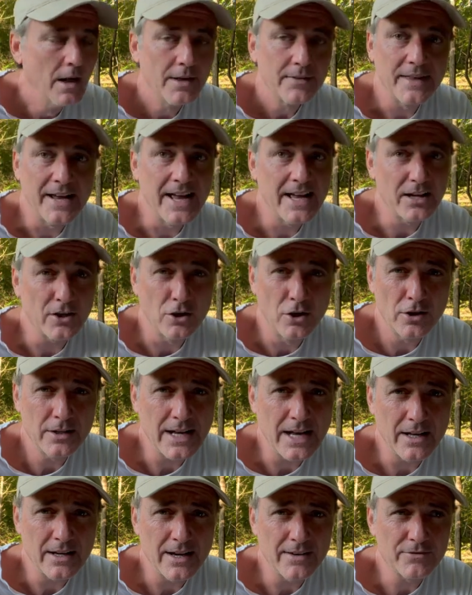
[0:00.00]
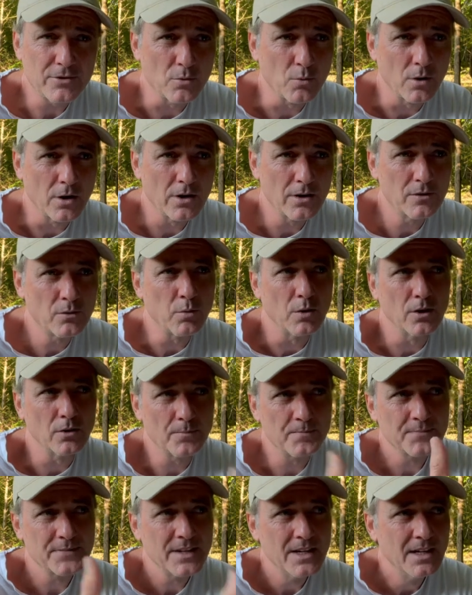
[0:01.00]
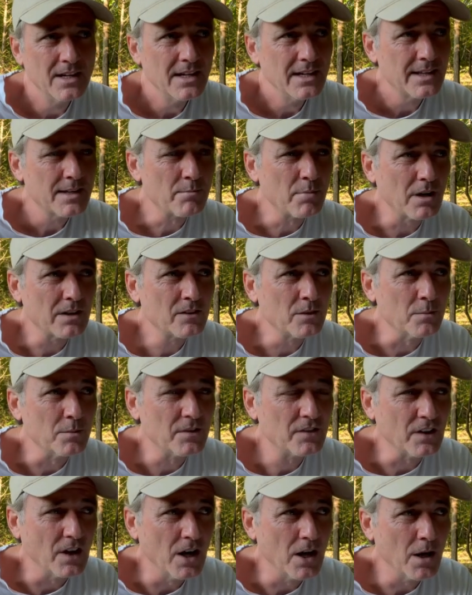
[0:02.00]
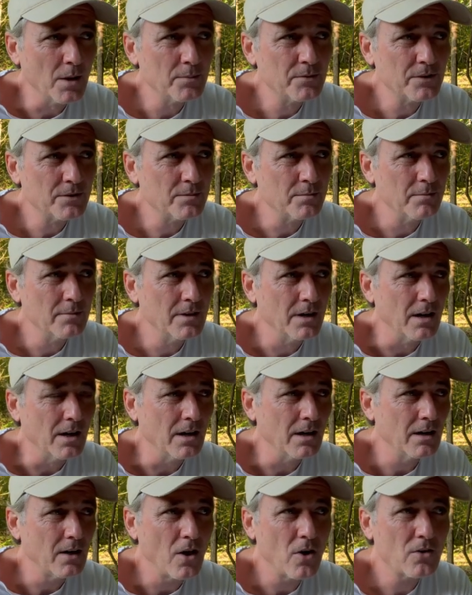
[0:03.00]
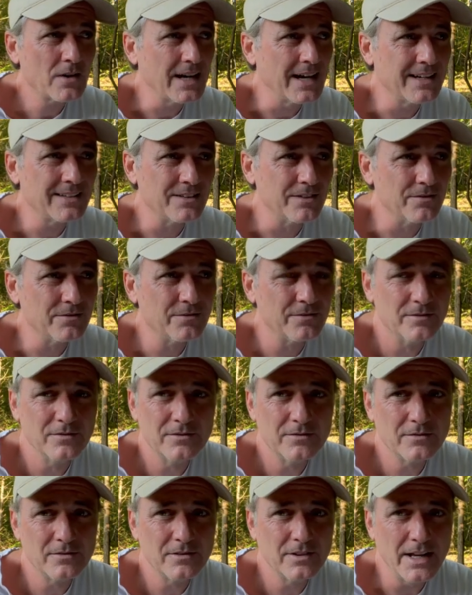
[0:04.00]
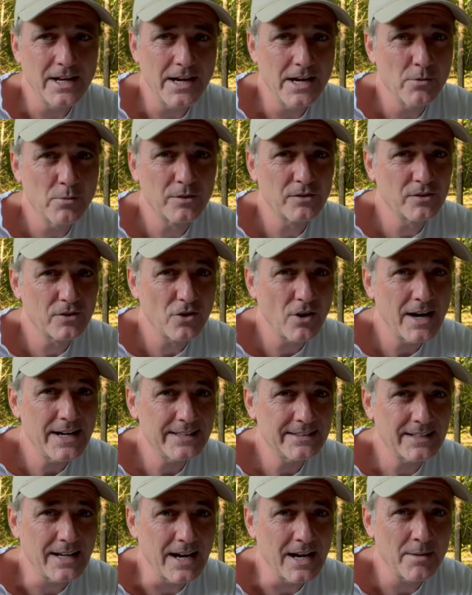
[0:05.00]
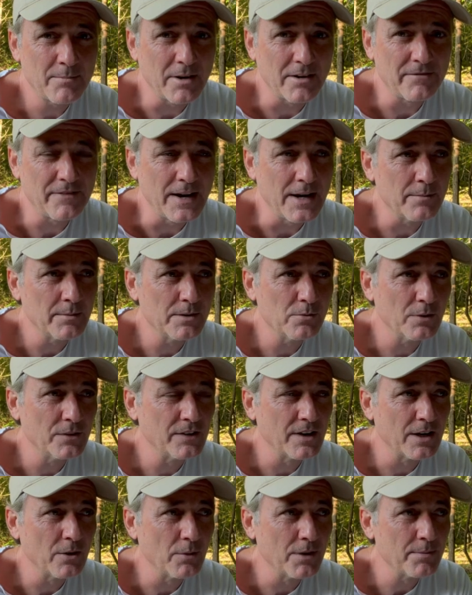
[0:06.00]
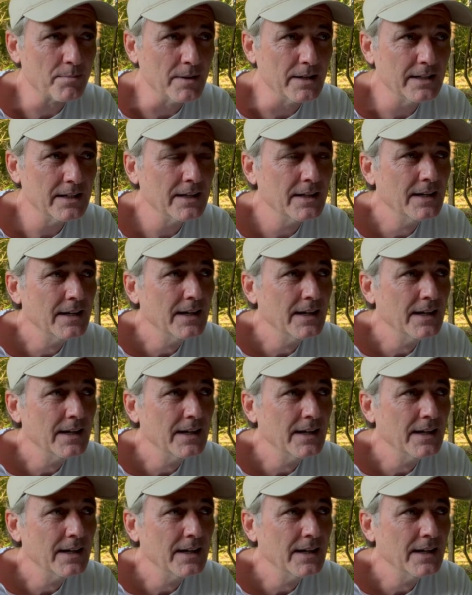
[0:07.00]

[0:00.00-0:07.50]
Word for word: They had a cookout afterwards. Well, brought some subs, uh, all kinds of it was great time. My family was there with me.